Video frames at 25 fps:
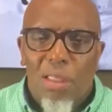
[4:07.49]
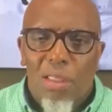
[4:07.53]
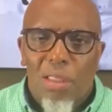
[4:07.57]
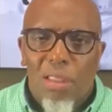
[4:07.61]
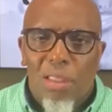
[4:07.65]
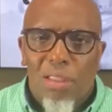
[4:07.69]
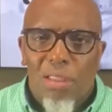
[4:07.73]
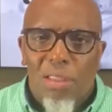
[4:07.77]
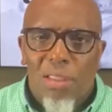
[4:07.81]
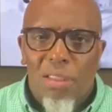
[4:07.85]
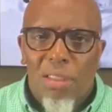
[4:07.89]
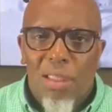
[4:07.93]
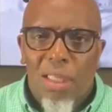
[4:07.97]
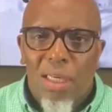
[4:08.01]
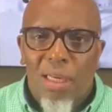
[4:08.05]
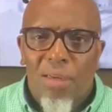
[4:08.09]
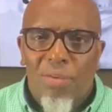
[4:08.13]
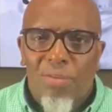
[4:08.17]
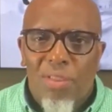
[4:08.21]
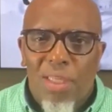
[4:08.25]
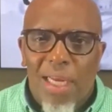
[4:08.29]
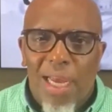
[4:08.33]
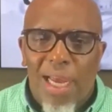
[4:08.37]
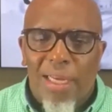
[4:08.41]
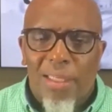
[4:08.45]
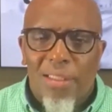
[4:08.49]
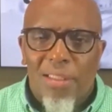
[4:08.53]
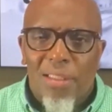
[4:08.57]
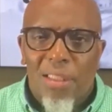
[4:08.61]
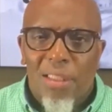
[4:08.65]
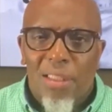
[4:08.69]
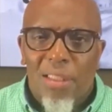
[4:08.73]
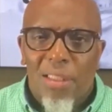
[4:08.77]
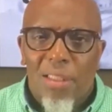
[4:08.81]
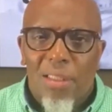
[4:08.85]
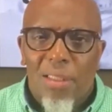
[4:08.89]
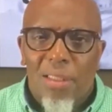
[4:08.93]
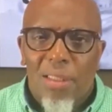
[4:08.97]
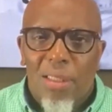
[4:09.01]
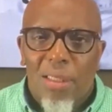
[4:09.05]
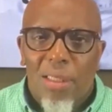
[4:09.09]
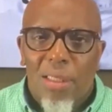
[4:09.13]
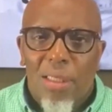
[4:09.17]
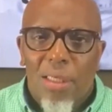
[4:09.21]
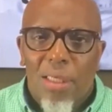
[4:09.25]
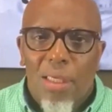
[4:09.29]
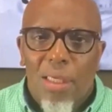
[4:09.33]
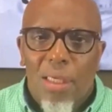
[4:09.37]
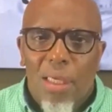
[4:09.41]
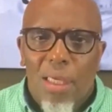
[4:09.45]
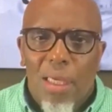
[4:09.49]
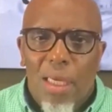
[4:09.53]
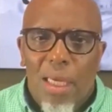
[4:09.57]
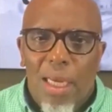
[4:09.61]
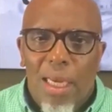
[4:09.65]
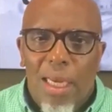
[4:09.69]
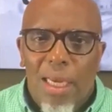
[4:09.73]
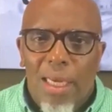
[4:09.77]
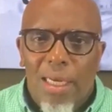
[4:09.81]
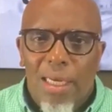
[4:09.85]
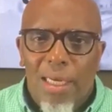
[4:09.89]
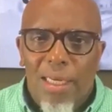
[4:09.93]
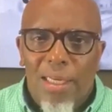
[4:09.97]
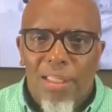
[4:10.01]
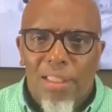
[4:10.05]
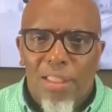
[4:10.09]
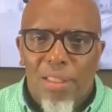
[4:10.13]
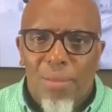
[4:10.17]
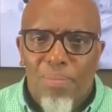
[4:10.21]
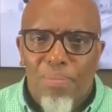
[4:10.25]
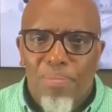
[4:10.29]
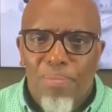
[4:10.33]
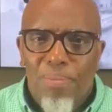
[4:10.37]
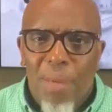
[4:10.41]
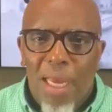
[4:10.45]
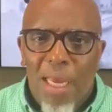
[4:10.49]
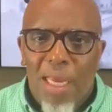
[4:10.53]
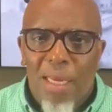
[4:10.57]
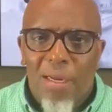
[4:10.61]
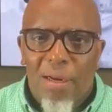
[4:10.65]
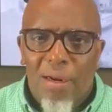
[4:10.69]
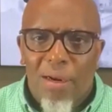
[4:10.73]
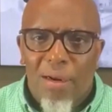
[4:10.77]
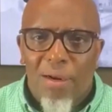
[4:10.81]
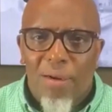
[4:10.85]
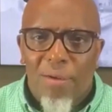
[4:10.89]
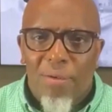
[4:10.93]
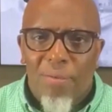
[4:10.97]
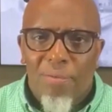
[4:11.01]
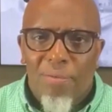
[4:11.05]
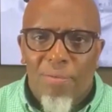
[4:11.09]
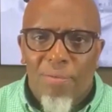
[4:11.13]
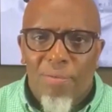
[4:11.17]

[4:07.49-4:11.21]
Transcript: the city of Jackson and its mayor